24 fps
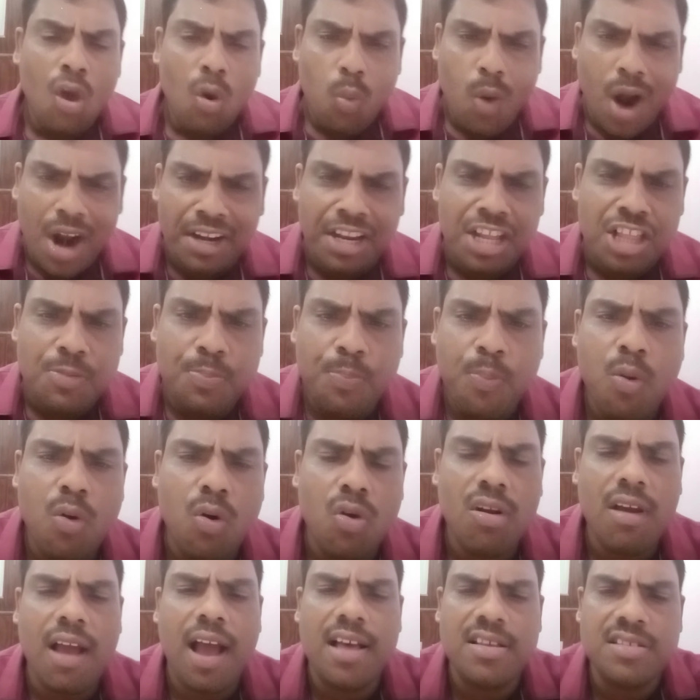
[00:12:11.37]
What is
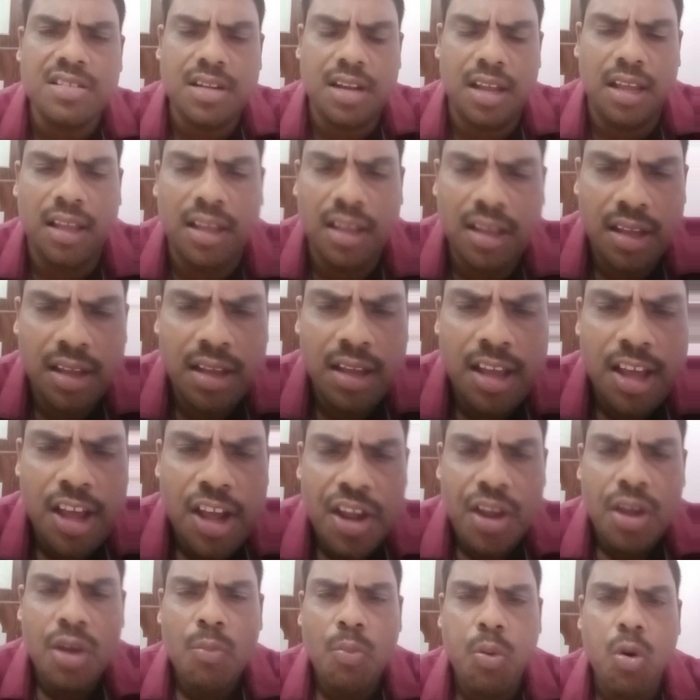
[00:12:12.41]
forecasting?
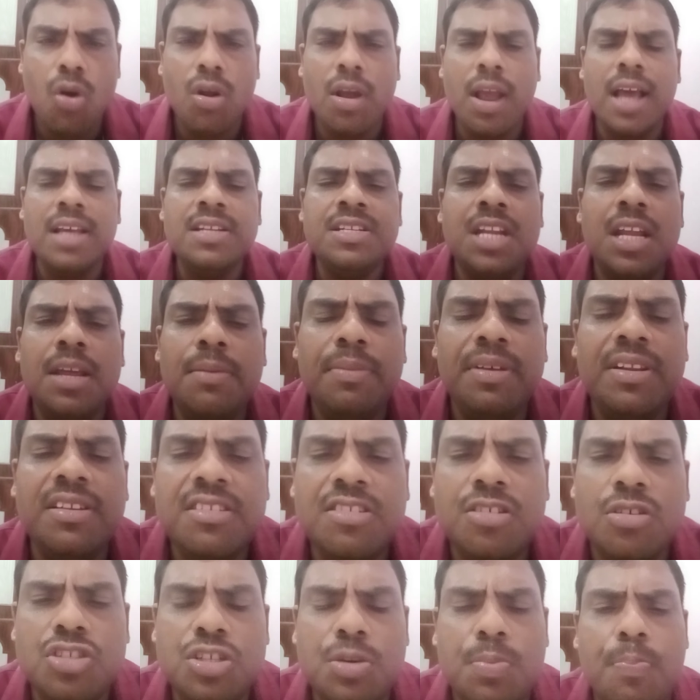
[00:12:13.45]
Forecasting
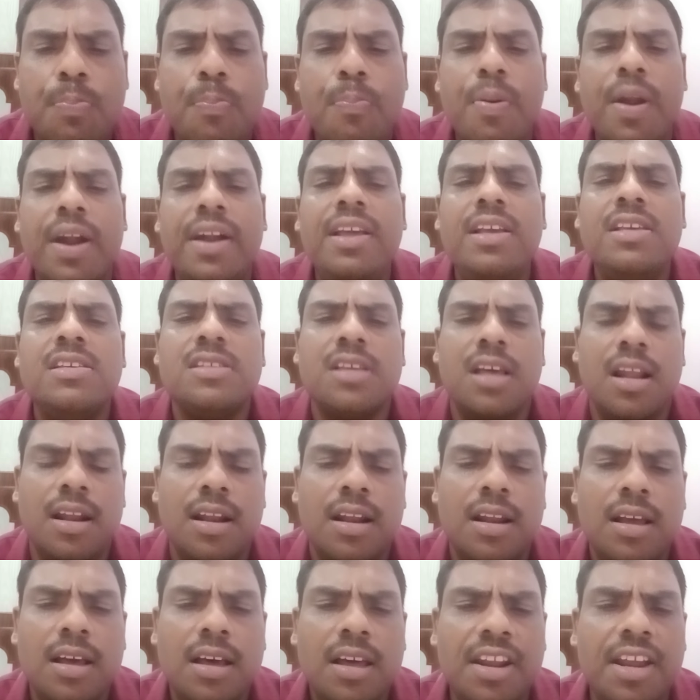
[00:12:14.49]
means
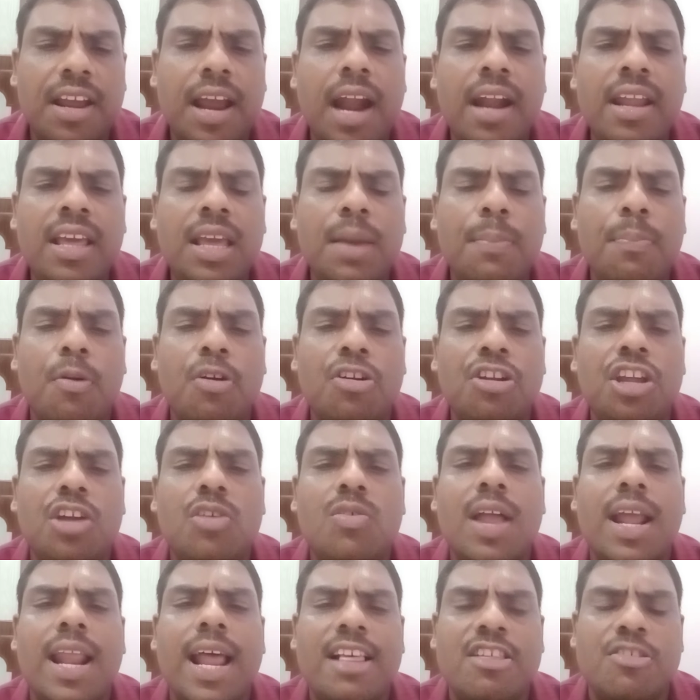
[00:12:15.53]
prediction regarding a
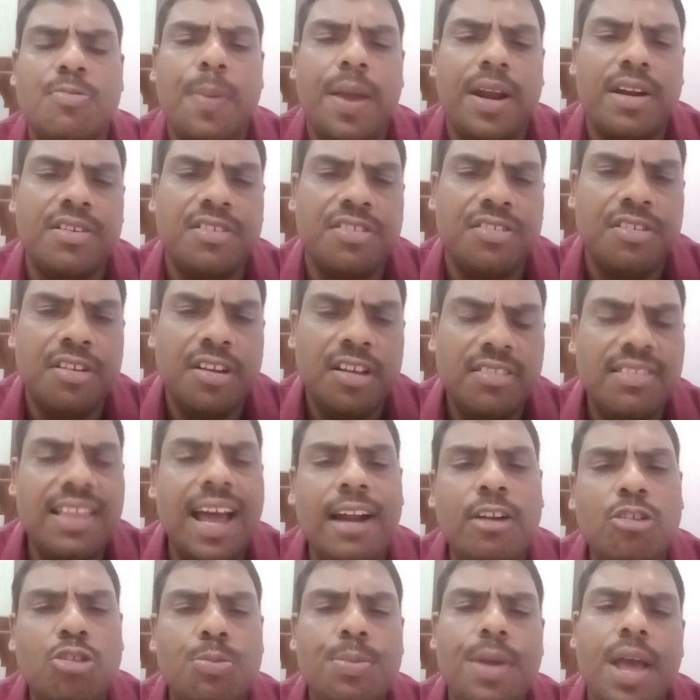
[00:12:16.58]
particular aspect
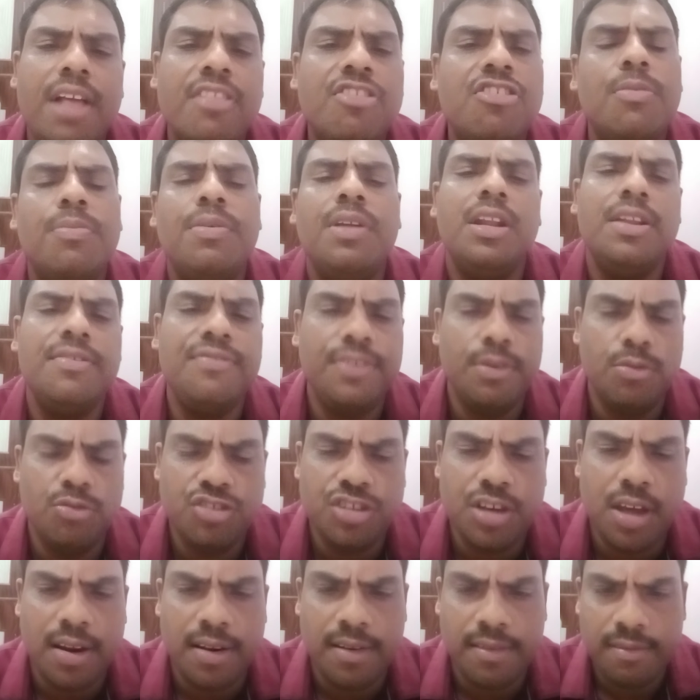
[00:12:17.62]
that to be achieved in the
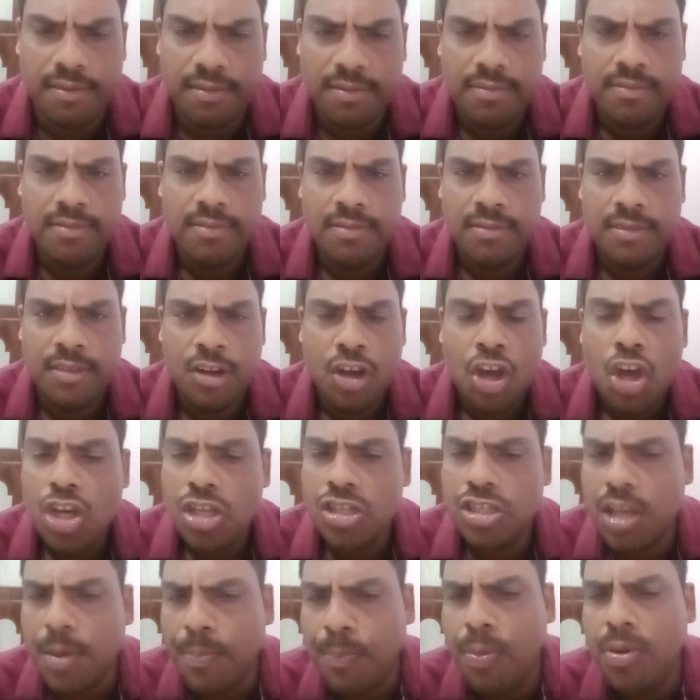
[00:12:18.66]
future.
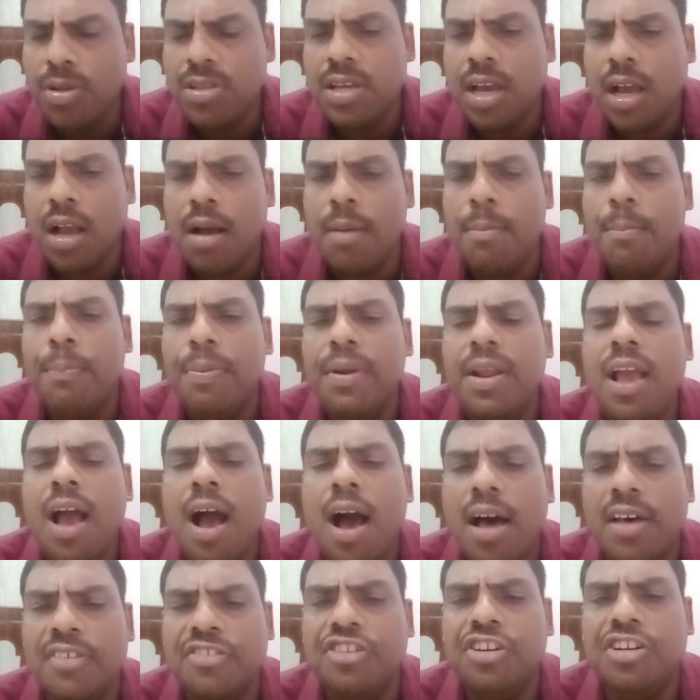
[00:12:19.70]
Suppose a company
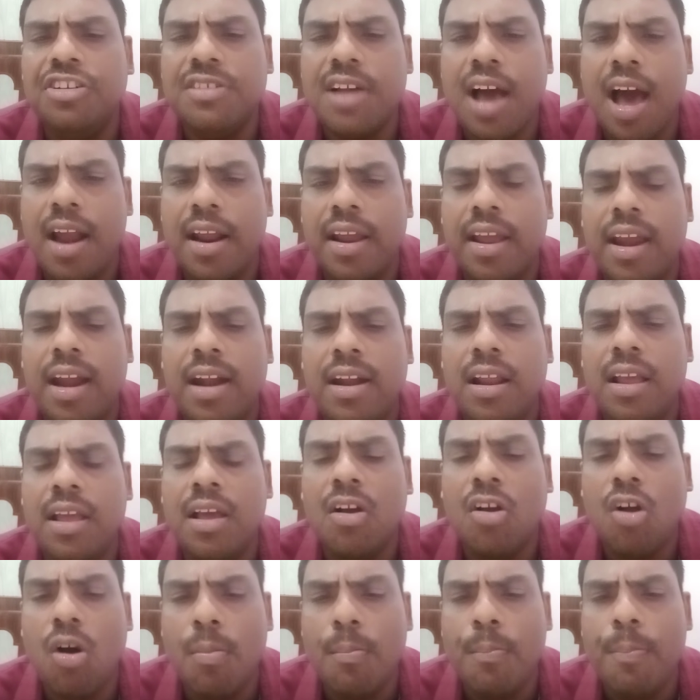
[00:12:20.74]
has the target,
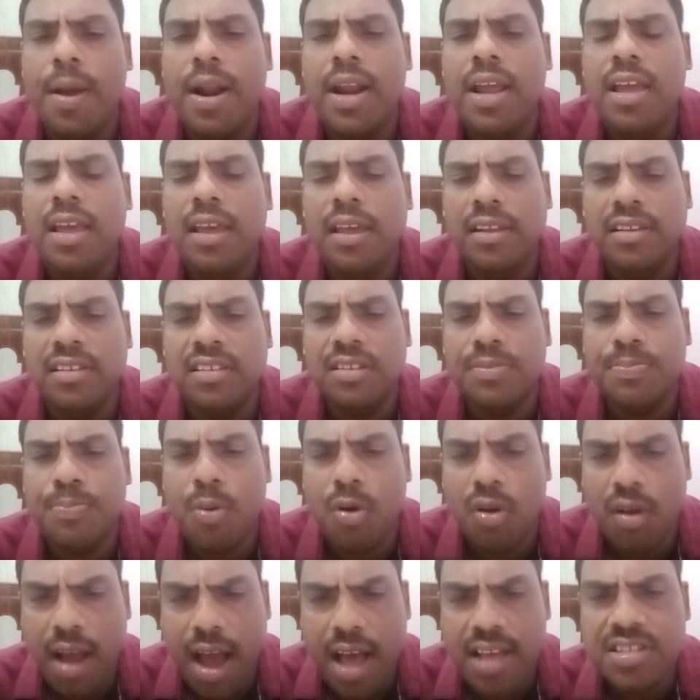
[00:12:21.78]
a company is
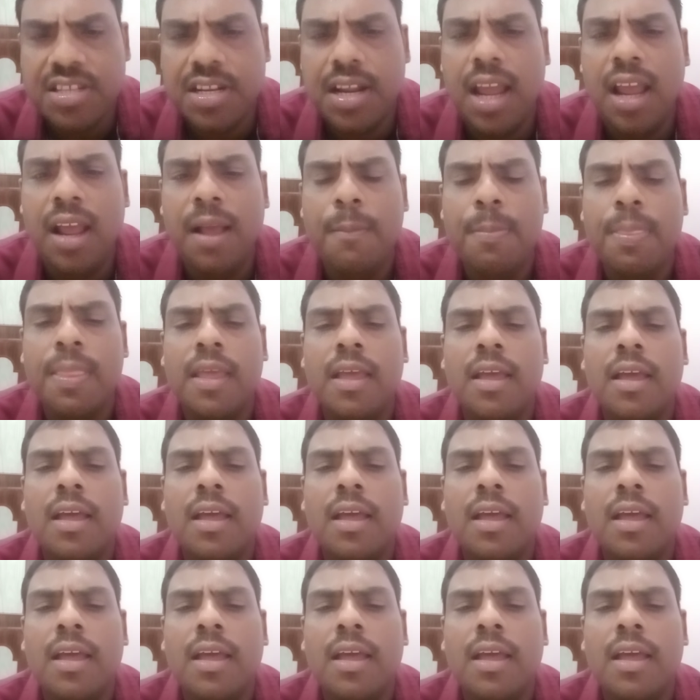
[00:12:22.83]
forecasting,